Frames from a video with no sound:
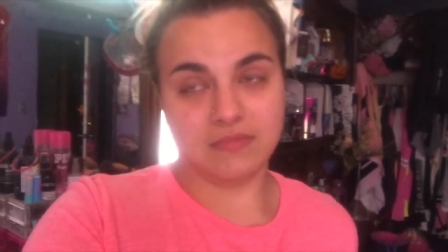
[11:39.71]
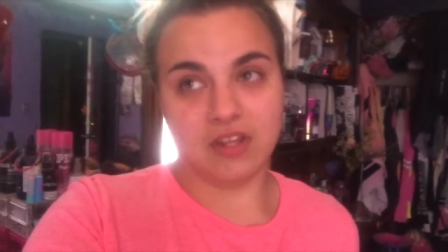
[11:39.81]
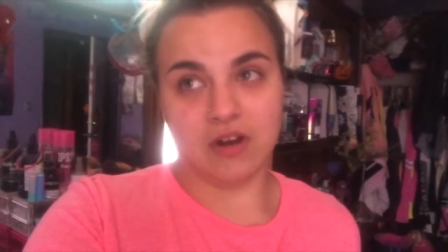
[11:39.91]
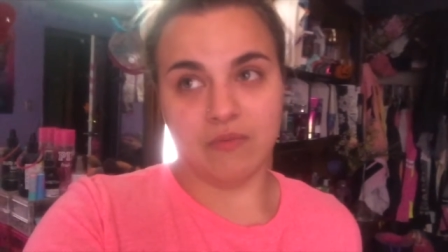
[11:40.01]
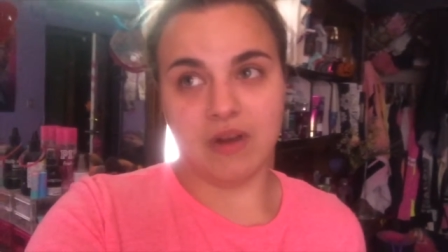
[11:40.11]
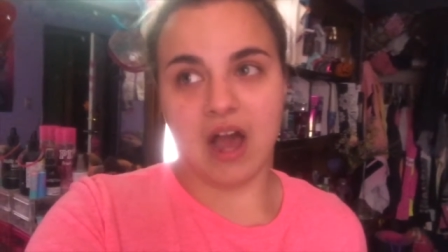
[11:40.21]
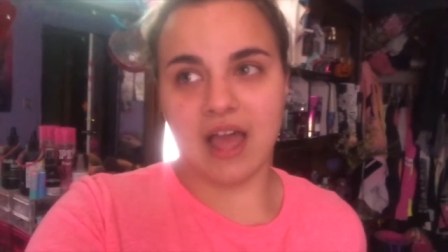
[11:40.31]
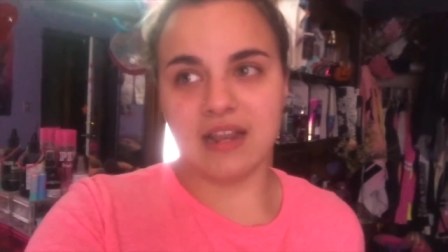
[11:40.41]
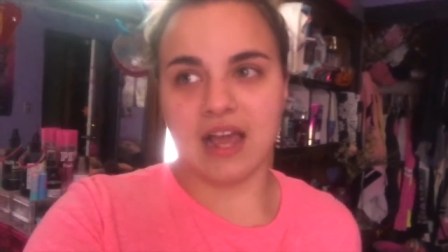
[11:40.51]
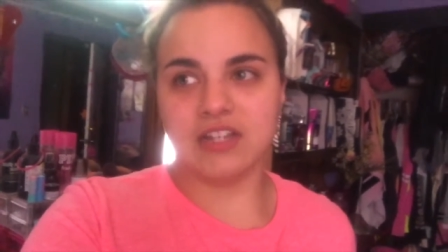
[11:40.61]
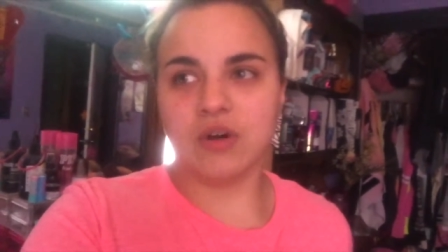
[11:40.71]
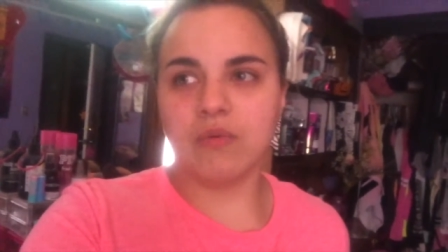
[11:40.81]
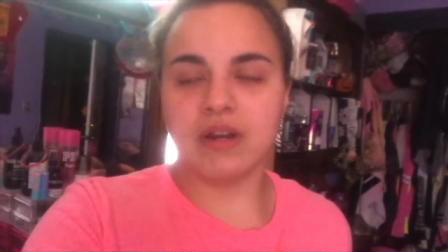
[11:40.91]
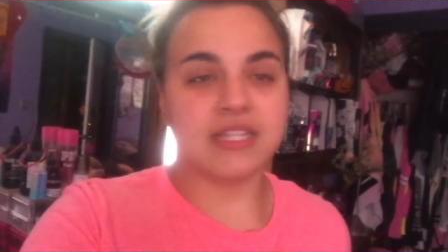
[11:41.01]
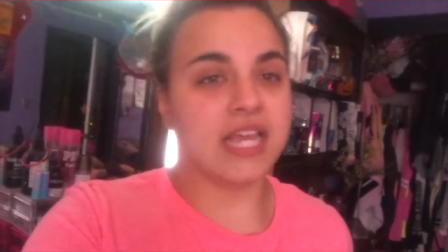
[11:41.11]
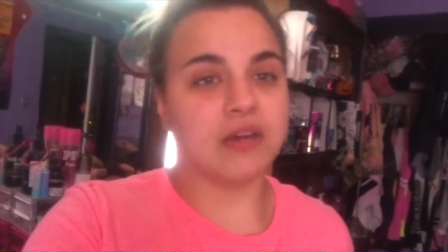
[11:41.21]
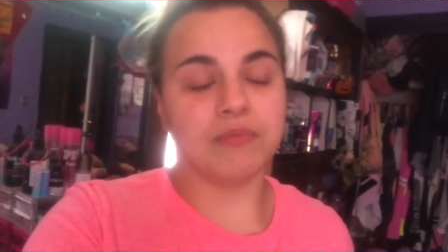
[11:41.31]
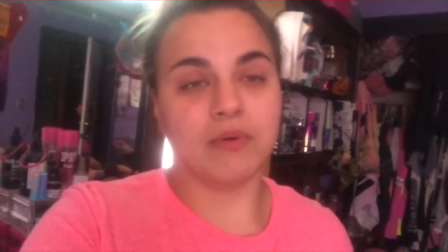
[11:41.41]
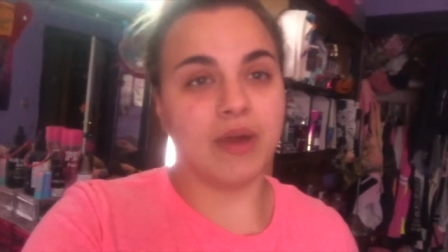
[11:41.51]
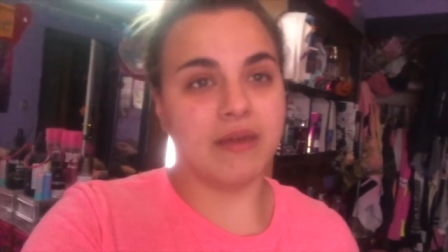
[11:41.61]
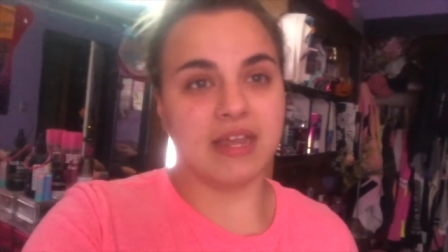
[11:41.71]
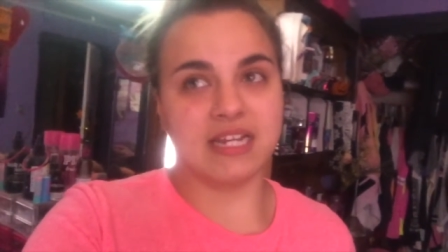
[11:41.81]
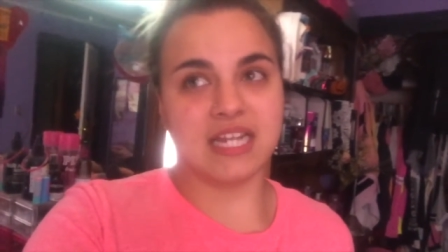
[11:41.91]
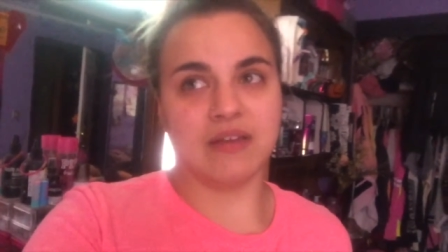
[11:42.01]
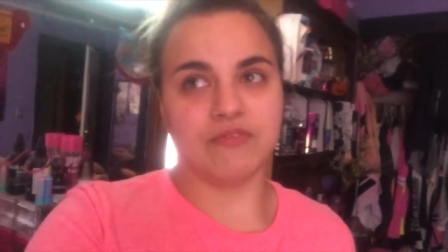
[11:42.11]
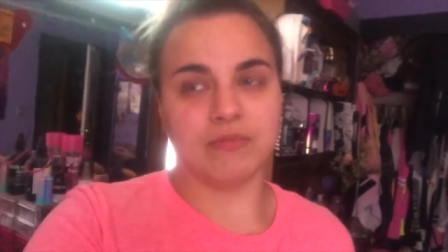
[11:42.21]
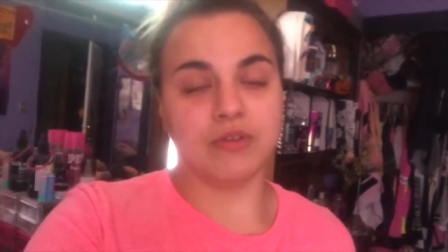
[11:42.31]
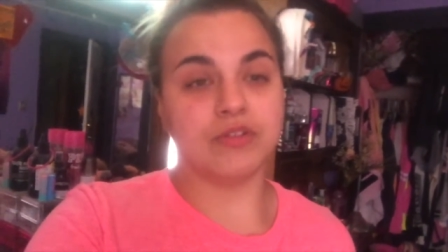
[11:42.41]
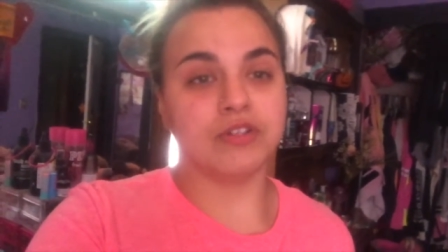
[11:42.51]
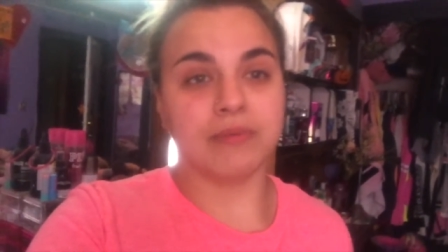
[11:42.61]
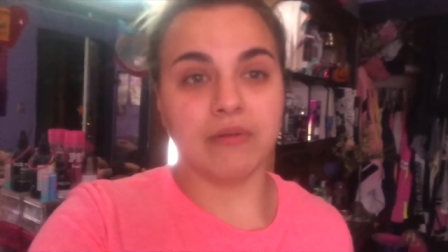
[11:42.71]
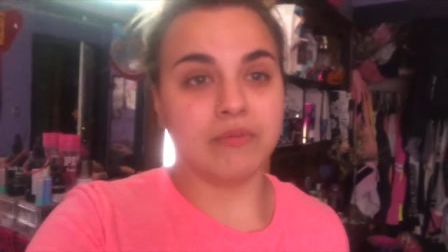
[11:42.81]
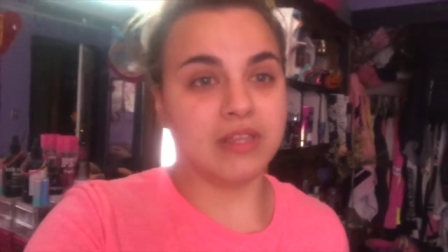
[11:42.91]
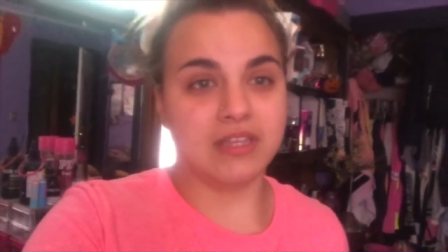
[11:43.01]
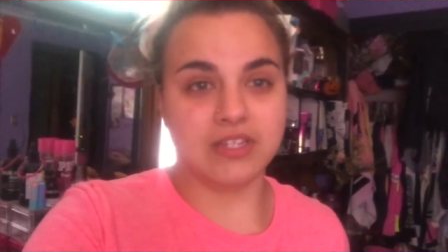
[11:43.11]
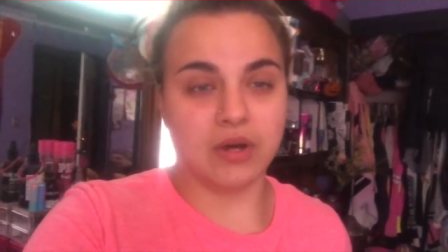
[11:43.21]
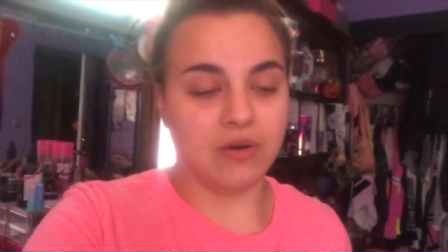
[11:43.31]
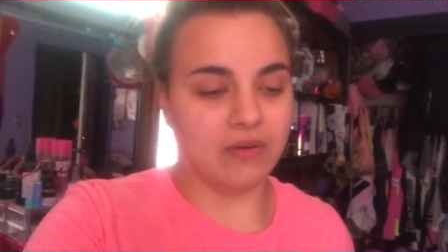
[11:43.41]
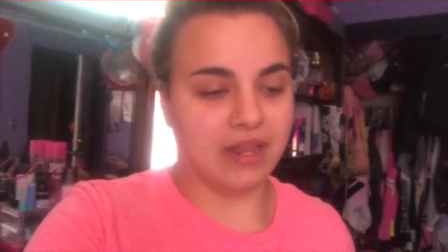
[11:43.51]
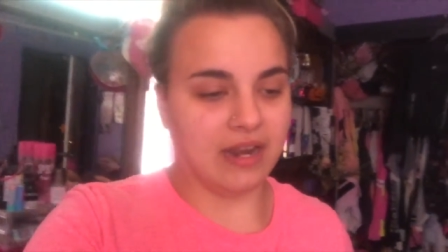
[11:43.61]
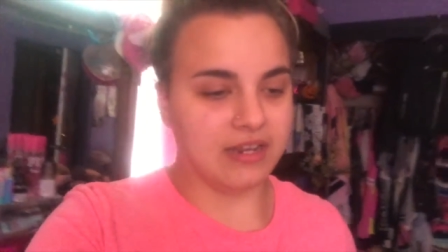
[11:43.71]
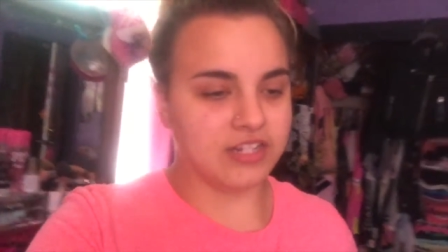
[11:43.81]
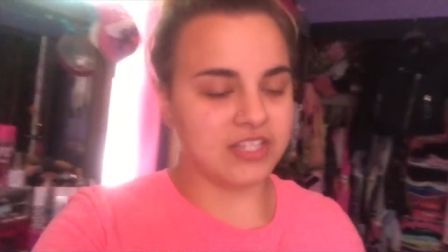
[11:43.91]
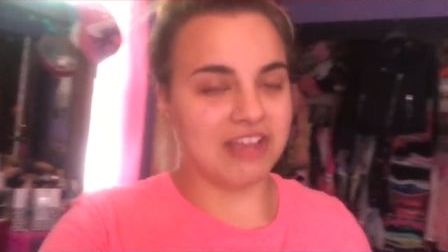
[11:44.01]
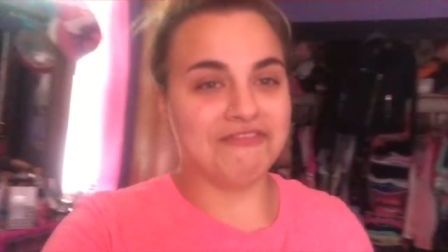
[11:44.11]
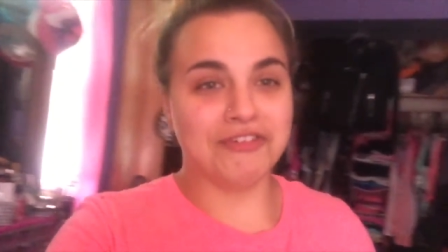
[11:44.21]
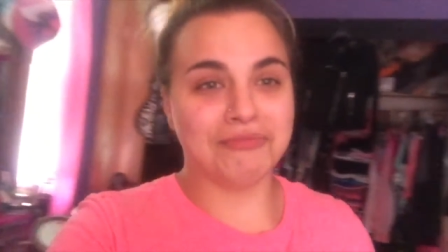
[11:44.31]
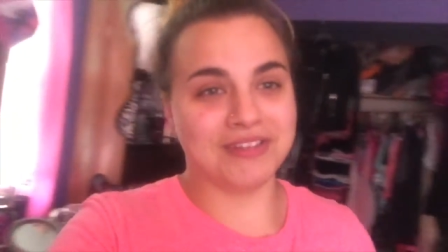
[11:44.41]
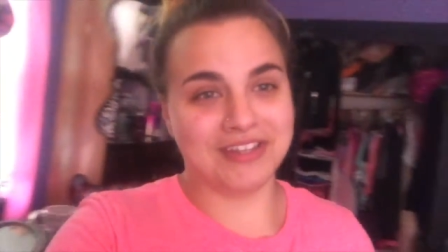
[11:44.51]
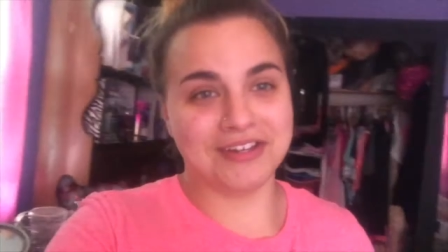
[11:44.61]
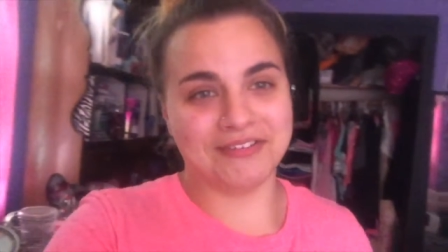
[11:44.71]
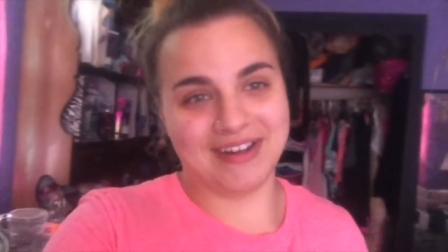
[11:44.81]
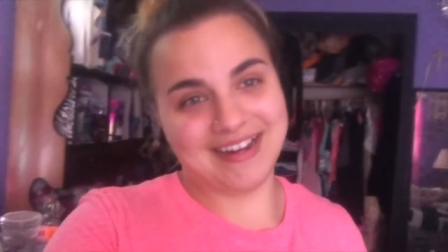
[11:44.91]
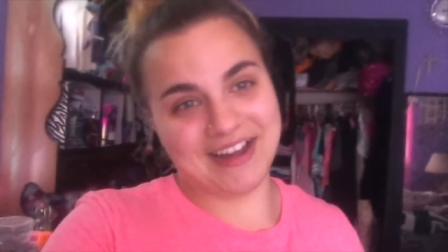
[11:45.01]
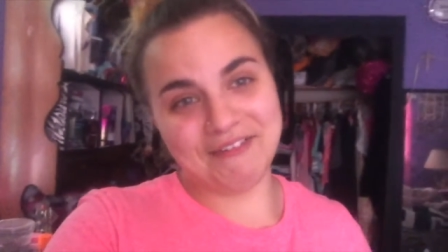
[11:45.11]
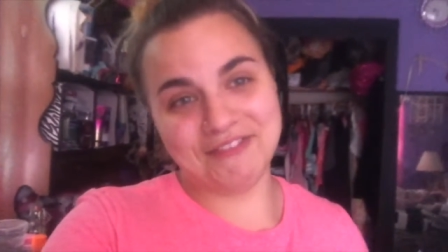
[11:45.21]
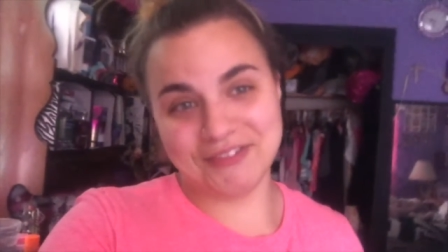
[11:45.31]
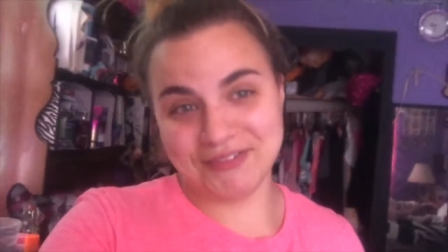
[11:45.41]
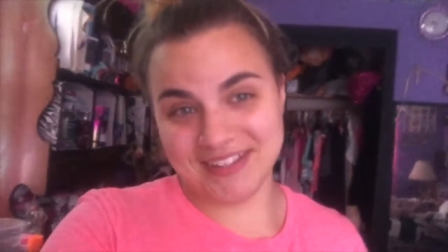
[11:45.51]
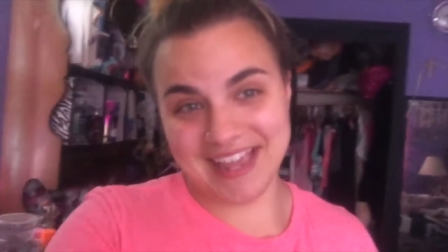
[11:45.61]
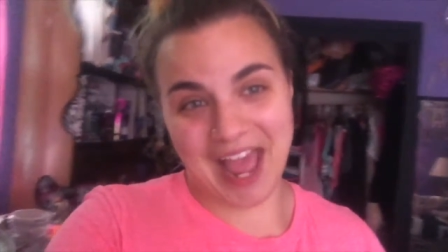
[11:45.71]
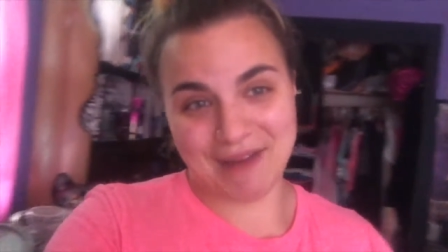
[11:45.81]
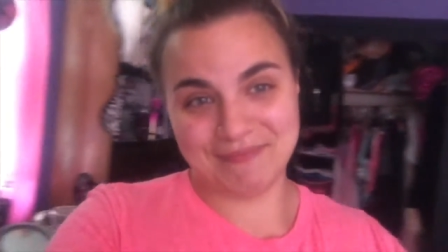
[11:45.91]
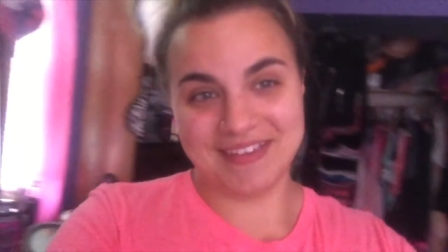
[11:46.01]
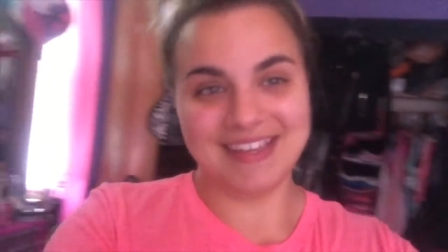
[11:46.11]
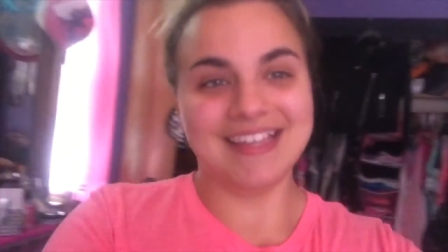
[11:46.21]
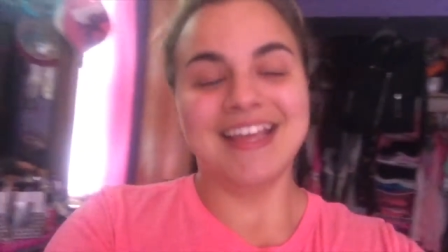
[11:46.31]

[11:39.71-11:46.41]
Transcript: you know, not, I don't want to take away any time from YouTube. I really don't. And I just, I feel really good right now. I feel really happy.